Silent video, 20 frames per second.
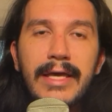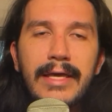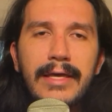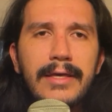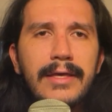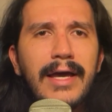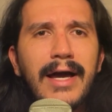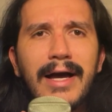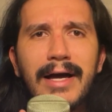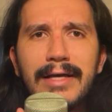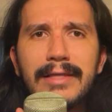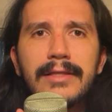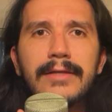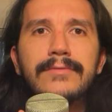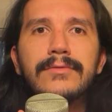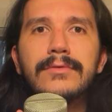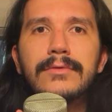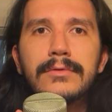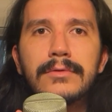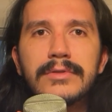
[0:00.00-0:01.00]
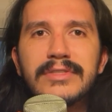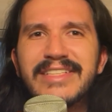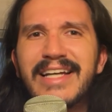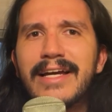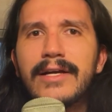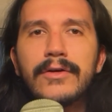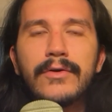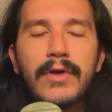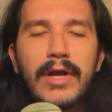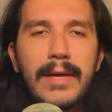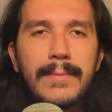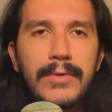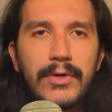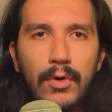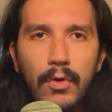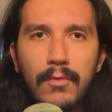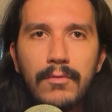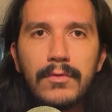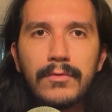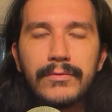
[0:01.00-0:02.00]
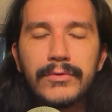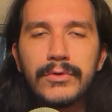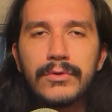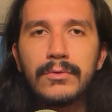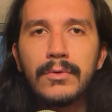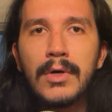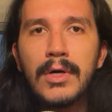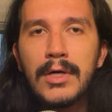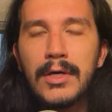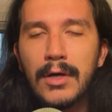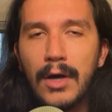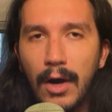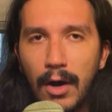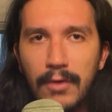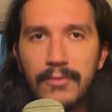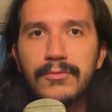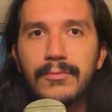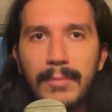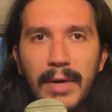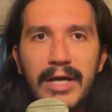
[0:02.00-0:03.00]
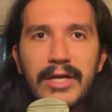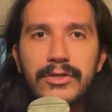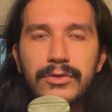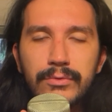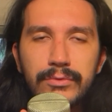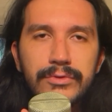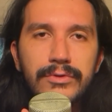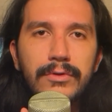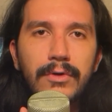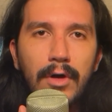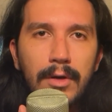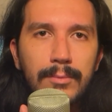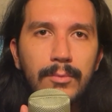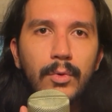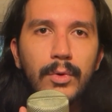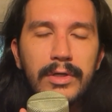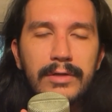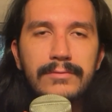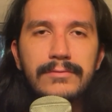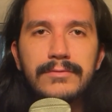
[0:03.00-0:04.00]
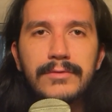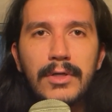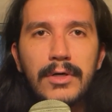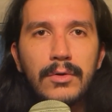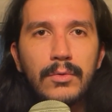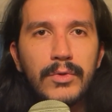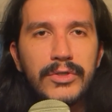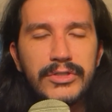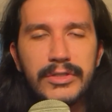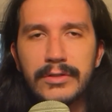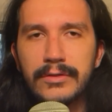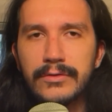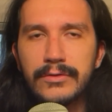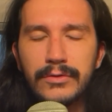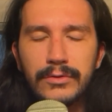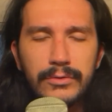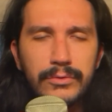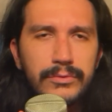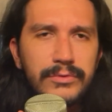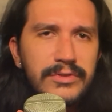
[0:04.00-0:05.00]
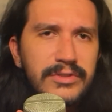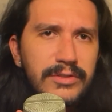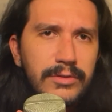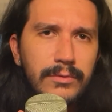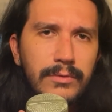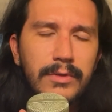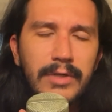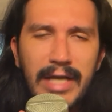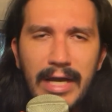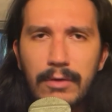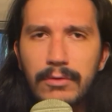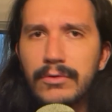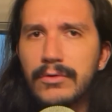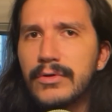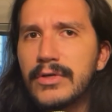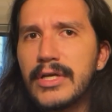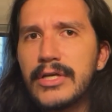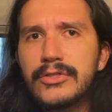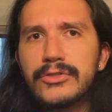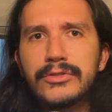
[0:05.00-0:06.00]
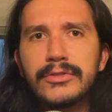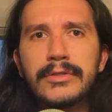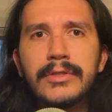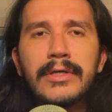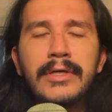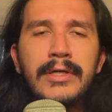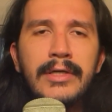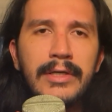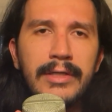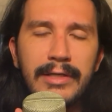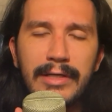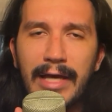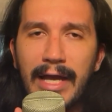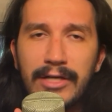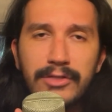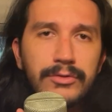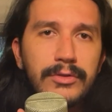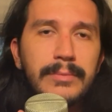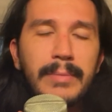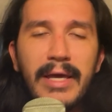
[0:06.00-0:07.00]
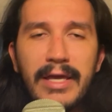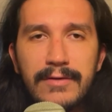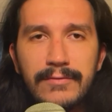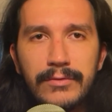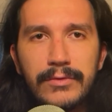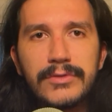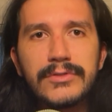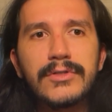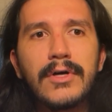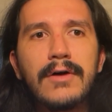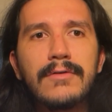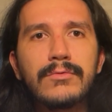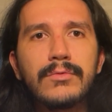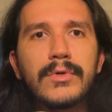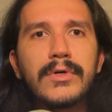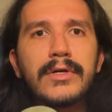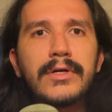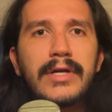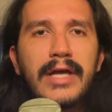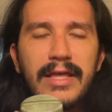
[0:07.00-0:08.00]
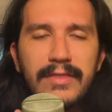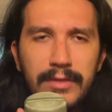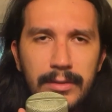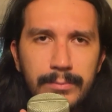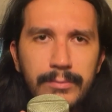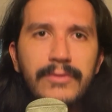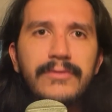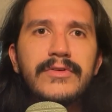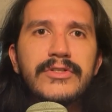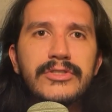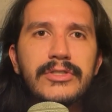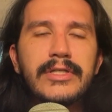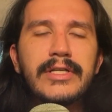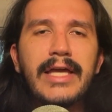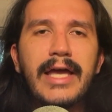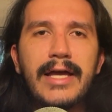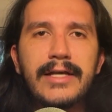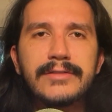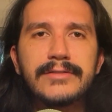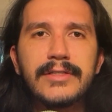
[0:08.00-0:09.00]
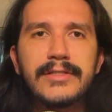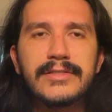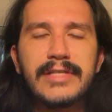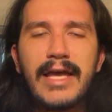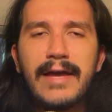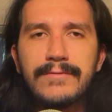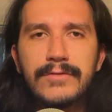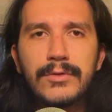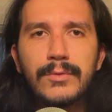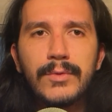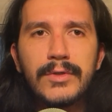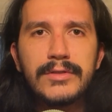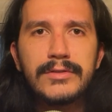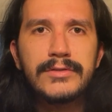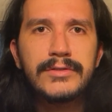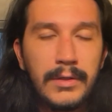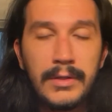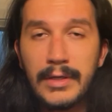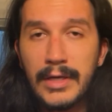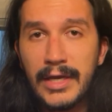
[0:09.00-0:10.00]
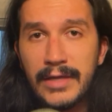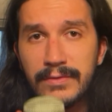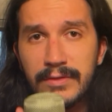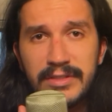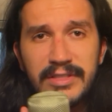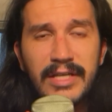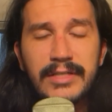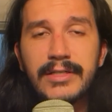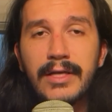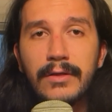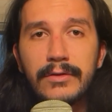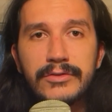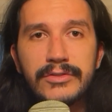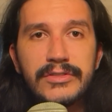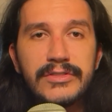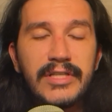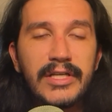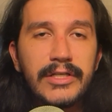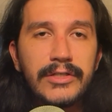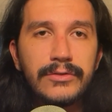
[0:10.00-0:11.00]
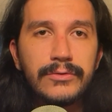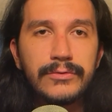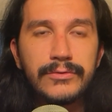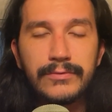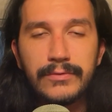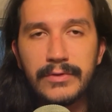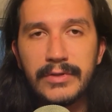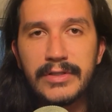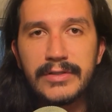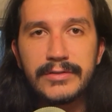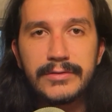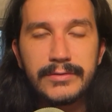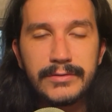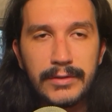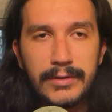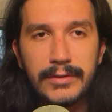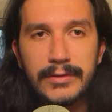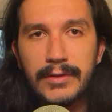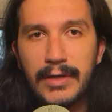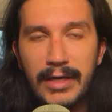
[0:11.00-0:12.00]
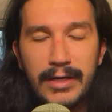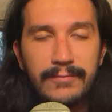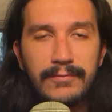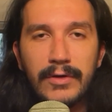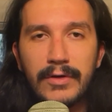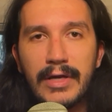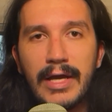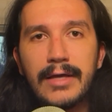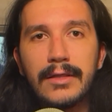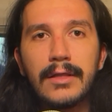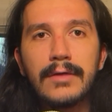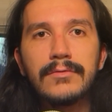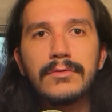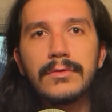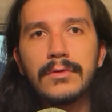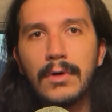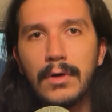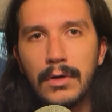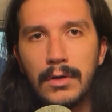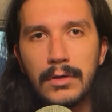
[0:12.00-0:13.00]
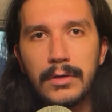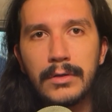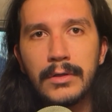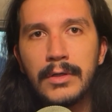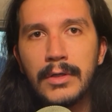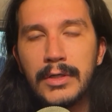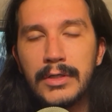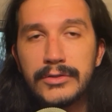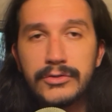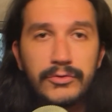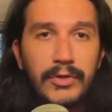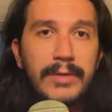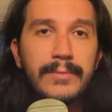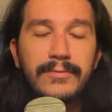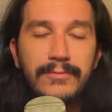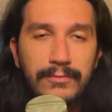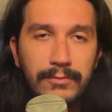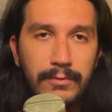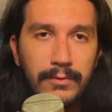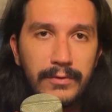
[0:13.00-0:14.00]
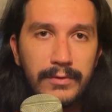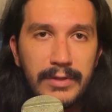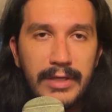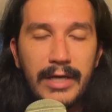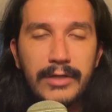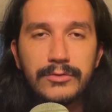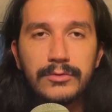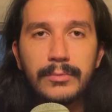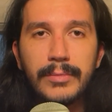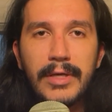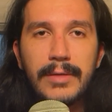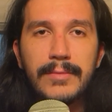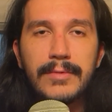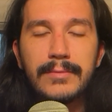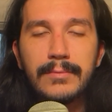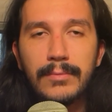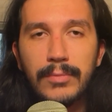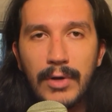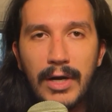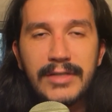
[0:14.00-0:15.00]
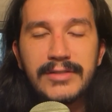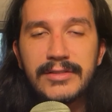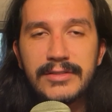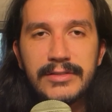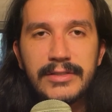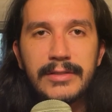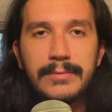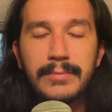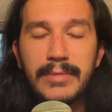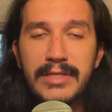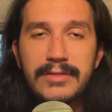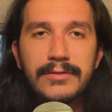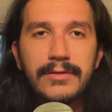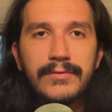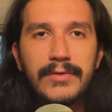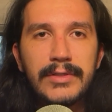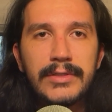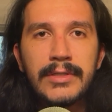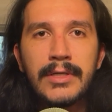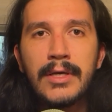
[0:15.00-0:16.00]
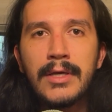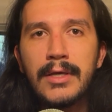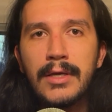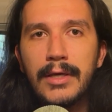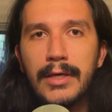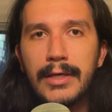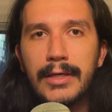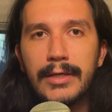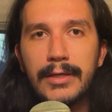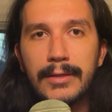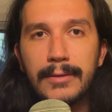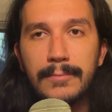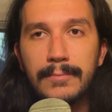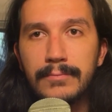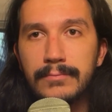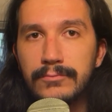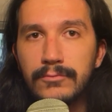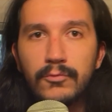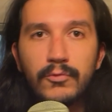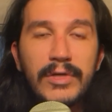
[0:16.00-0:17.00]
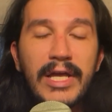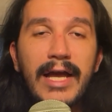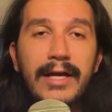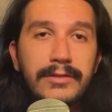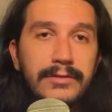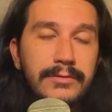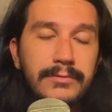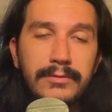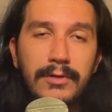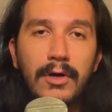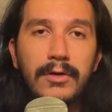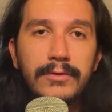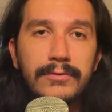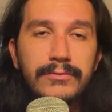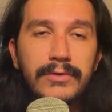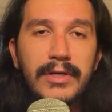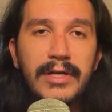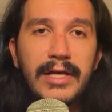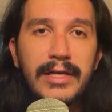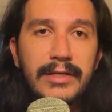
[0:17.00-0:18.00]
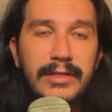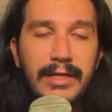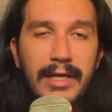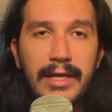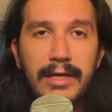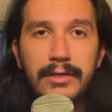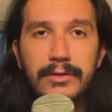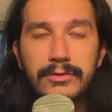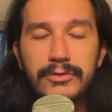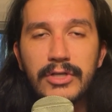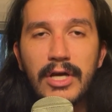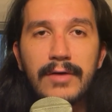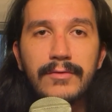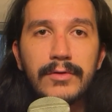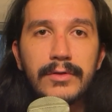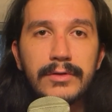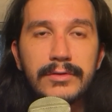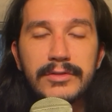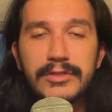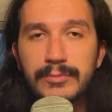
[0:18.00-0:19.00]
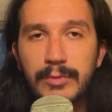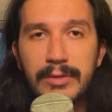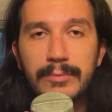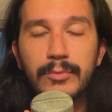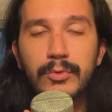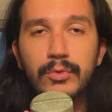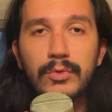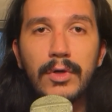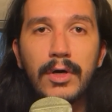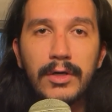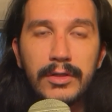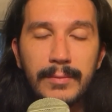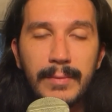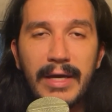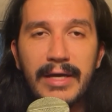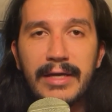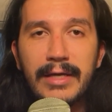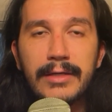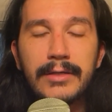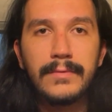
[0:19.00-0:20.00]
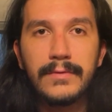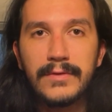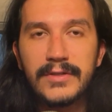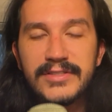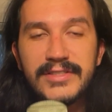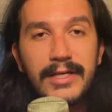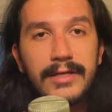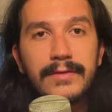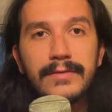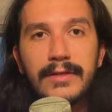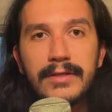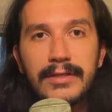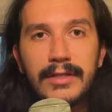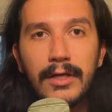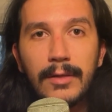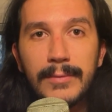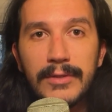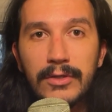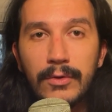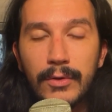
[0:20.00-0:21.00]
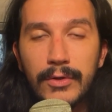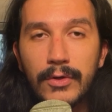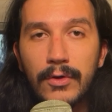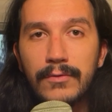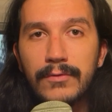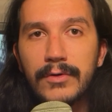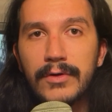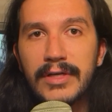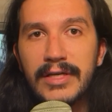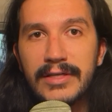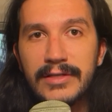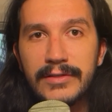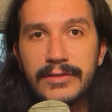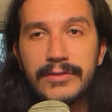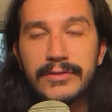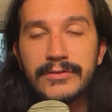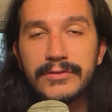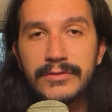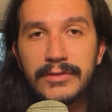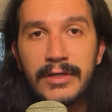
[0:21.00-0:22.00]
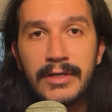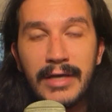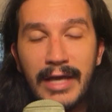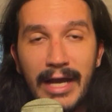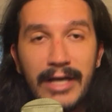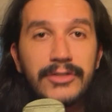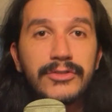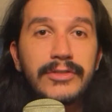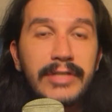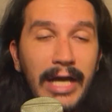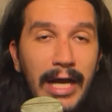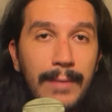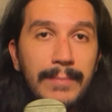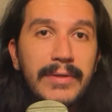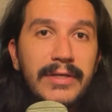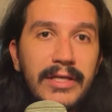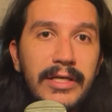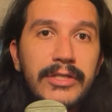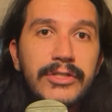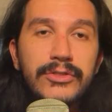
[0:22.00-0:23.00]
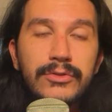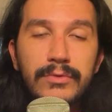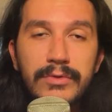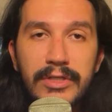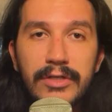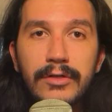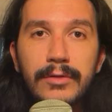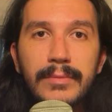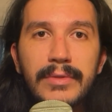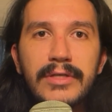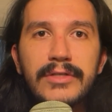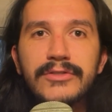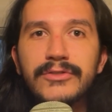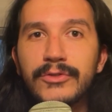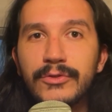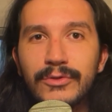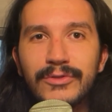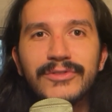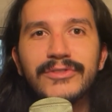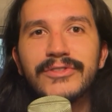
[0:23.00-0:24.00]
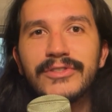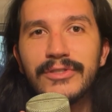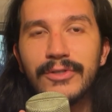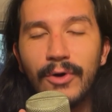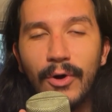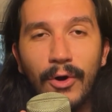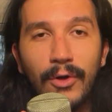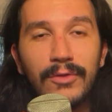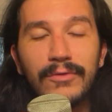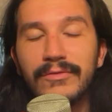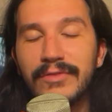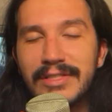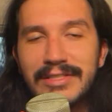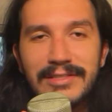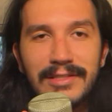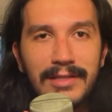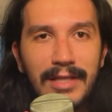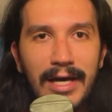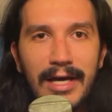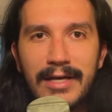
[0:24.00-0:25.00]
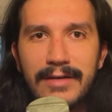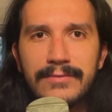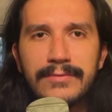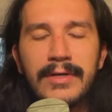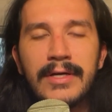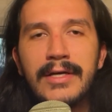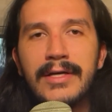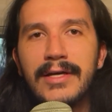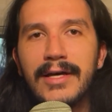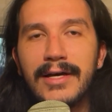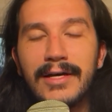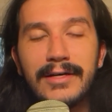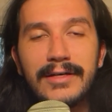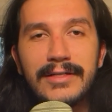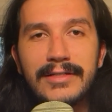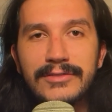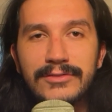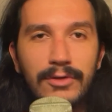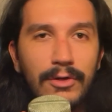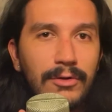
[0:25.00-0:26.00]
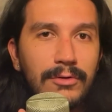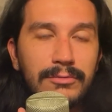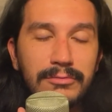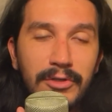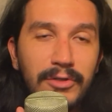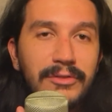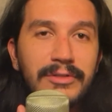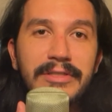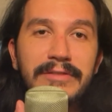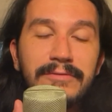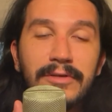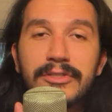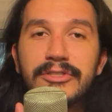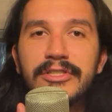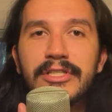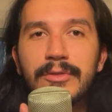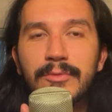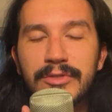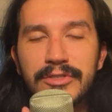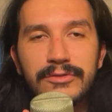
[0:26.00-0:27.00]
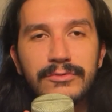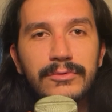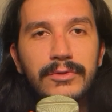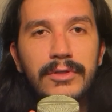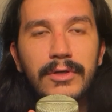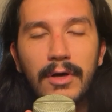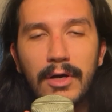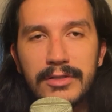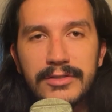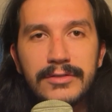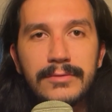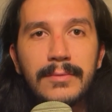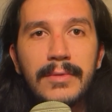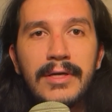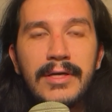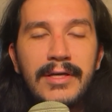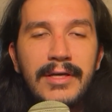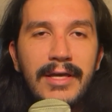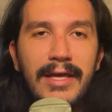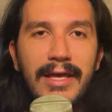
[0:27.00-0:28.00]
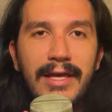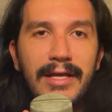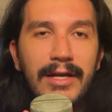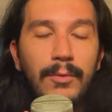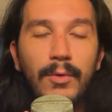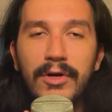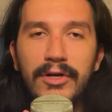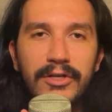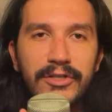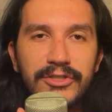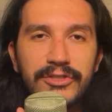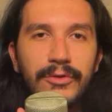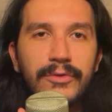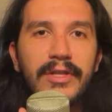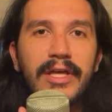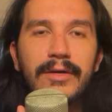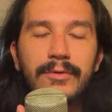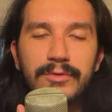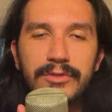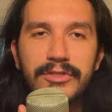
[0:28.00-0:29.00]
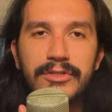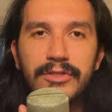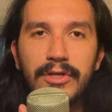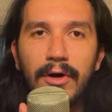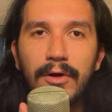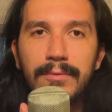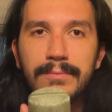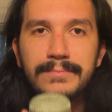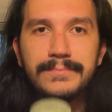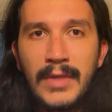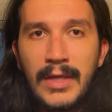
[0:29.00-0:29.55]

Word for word: a high level diagram and overview of my user onboarding flow, which includes you know, account creation, actually paying for the software, and then provisioning access afterwards. And the technologies that I use for this uh, at a very high level are Stripe for the actual payment processing piece of it, um, React on the front end and Java Spring Boot on the back end. The second thing that I'll be going over is actually hopping into Dinnerbee so you can see all of this live. Uh, it is all currently functioning, which is really awesome, and I wanted to show that to y'all.